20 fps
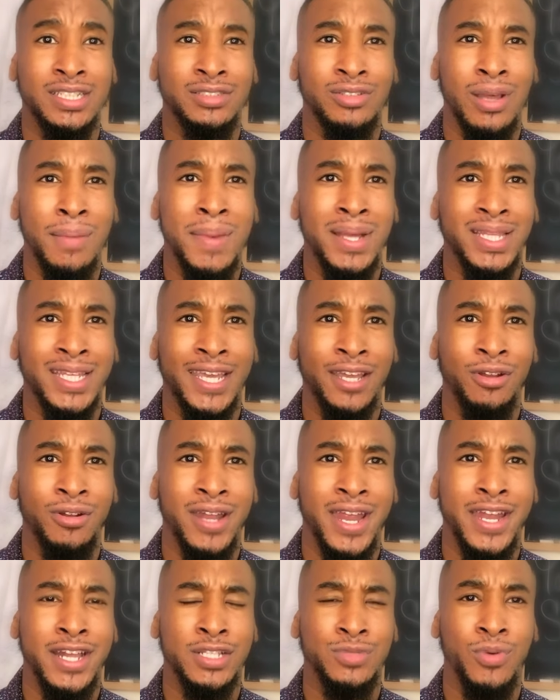So I'm going to have to get on
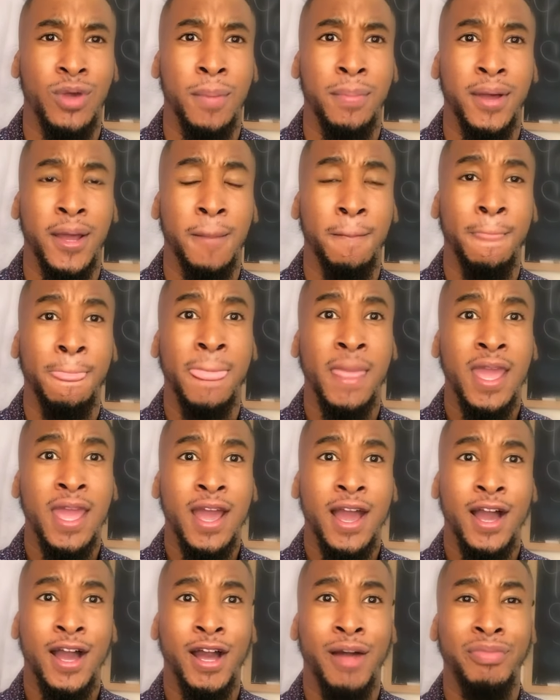that as well. But
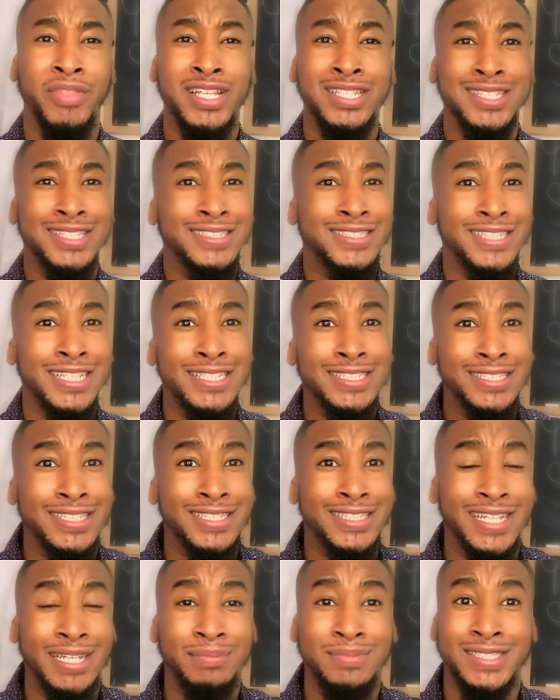um, this is "'Tis the
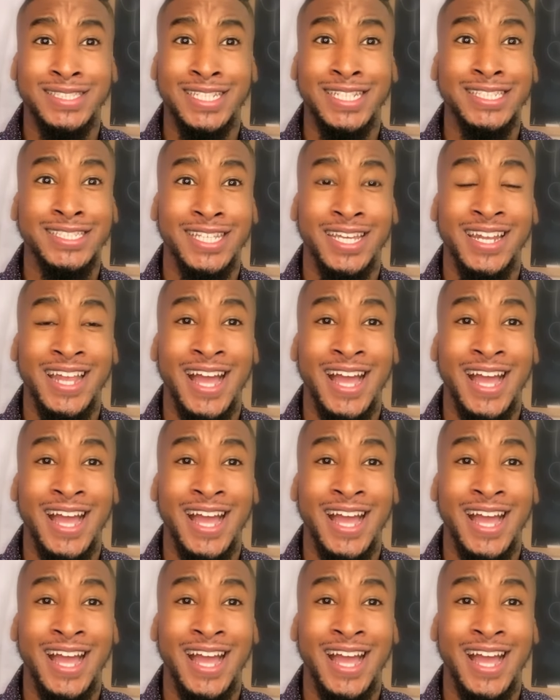Damn Season."